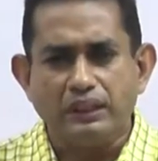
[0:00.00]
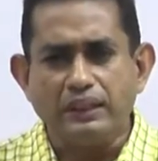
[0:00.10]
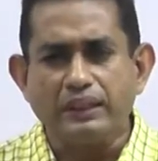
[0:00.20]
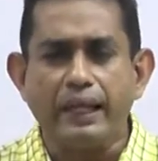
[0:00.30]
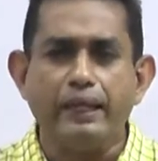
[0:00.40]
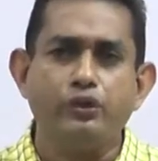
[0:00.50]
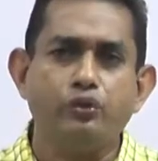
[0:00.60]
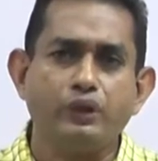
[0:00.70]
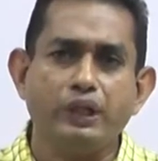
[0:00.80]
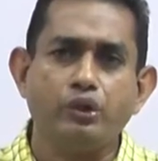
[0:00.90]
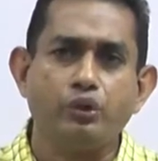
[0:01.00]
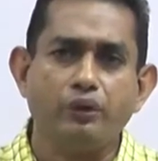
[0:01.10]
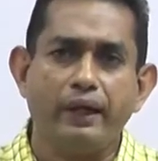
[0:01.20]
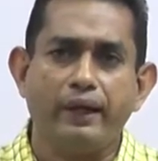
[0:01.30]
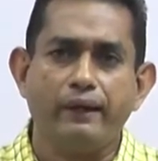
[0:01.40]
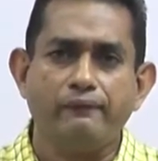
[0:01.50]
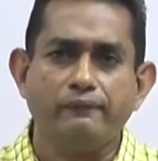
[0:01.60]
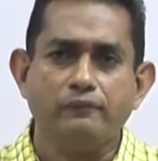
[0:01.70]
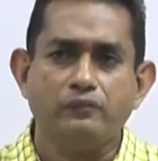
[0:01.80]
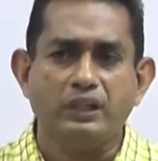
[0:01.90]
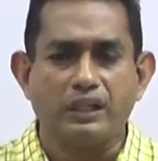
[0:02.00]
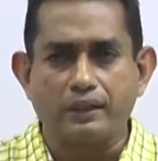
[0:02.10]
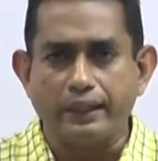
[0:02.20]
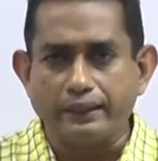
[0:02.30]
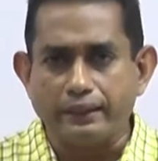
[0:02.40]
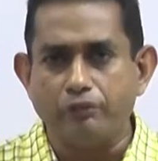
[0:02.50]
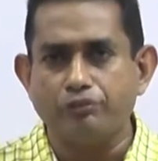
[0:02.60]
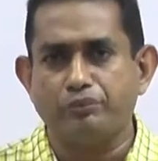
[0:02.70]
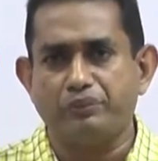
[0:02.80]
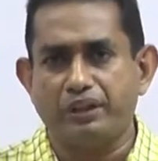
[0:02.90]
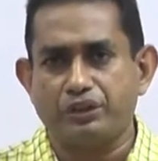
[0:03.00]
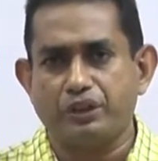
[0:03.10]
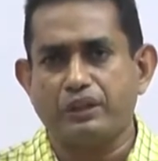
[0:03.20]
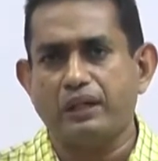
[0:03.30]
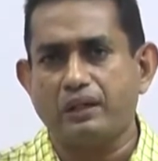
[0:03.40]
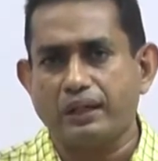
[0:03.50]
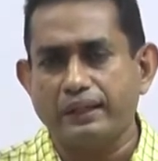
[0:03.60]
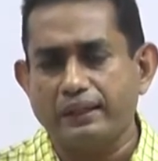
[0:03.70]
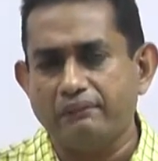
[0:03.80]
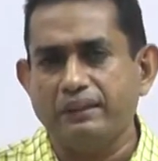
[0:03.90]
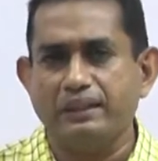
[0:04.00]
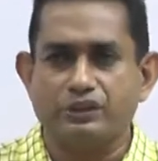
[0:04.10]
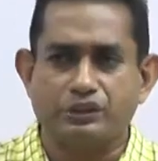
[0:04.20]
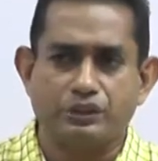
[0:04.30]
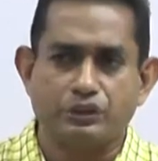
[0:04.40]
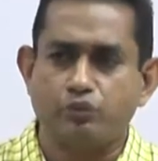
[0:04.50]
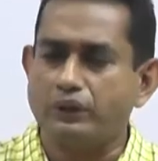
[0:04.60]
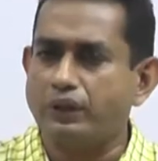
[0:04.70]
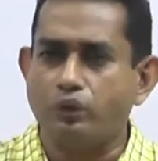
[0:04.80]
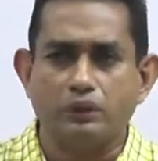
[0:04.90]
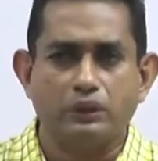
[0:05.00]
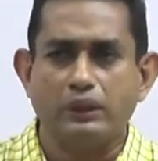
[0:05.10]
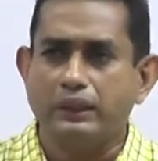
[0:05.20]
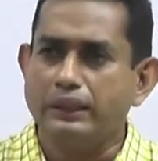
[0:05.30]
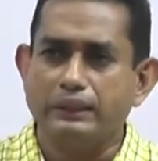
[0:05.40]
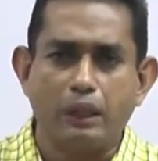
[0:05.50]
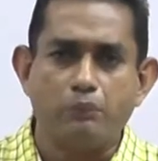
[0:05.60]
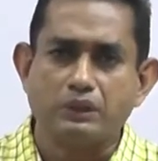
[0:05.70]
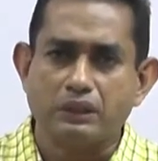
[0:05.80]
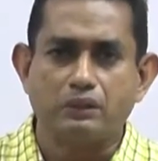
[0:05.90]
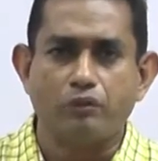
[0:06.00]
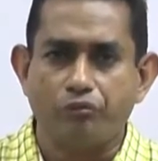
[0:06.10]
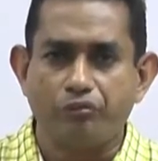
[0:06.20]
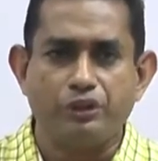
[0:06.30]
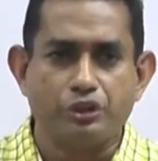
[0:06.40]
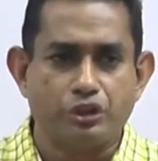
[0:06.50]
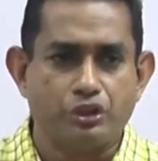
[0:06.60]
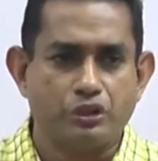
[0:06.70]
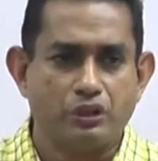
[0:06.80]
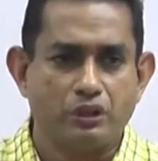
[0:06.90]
again you need to have right information and right evidences, without, in the absence of which